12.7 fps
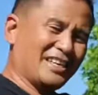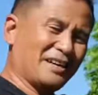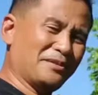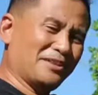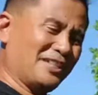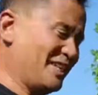
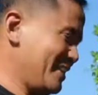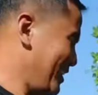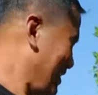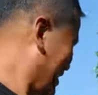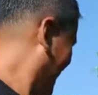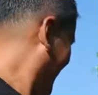Come on
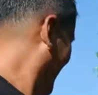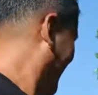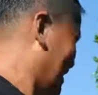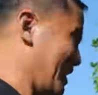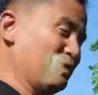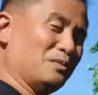here.
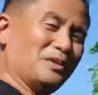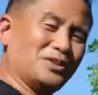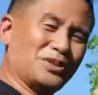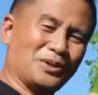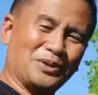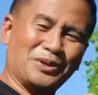I will show